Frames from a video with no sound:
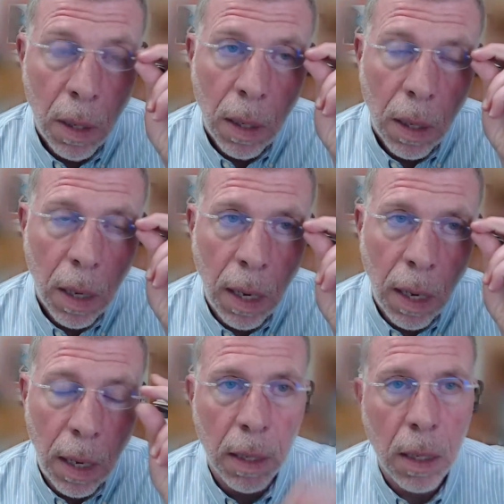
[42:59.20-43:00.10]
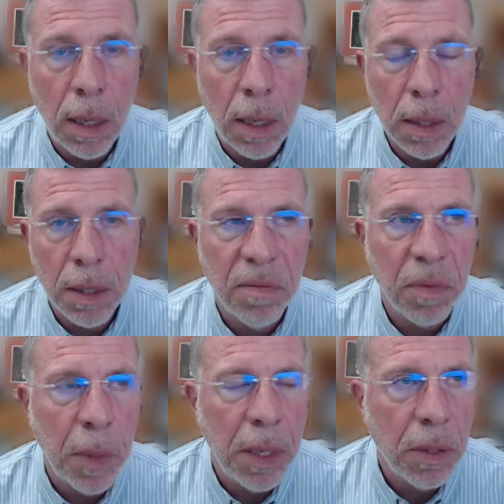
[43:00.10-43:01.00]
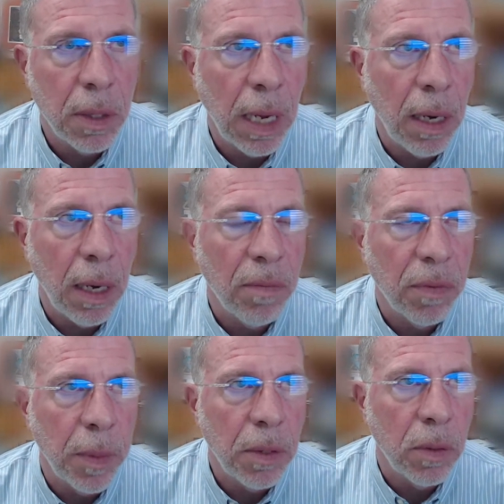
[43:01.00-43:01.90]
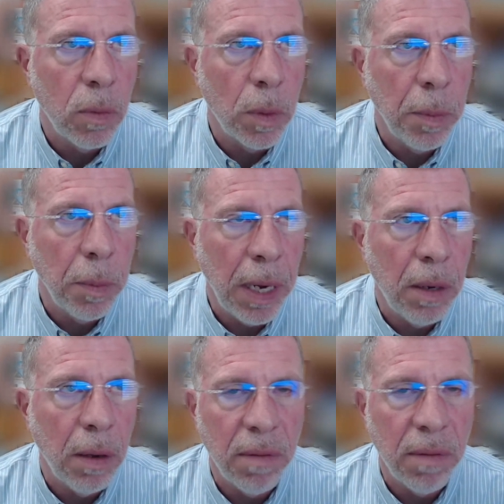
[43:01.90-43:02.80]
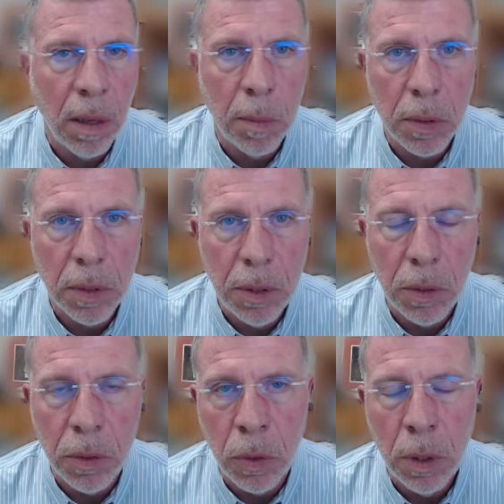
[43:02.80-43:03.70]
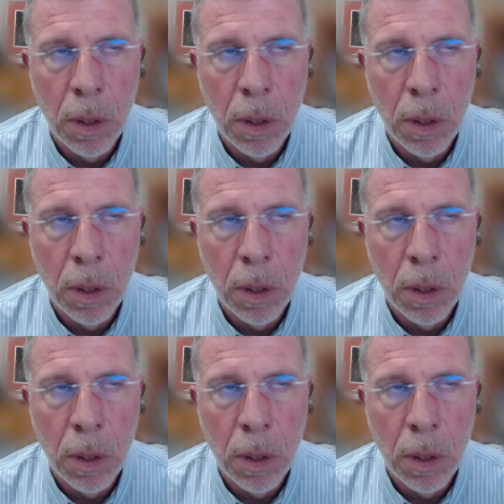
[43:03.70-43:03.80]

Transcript: Uh, on the cost information, that information will be made available to